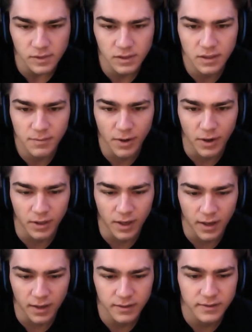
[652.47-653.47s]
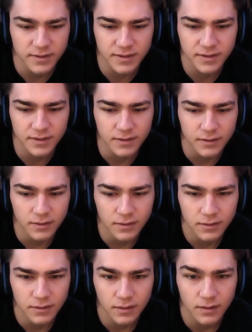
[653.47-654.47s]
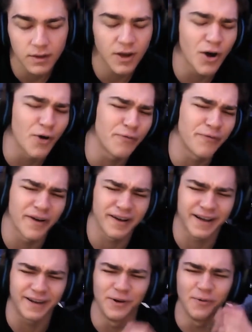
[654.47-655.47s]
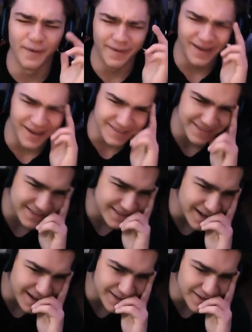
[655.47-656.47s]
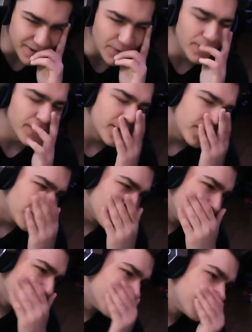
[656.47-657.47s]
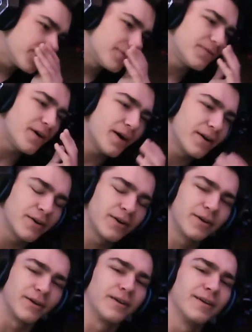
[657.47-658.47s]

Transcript: Come on, Hans. Oh, fuck, I don't want Hans to die, though. Oh, fucker.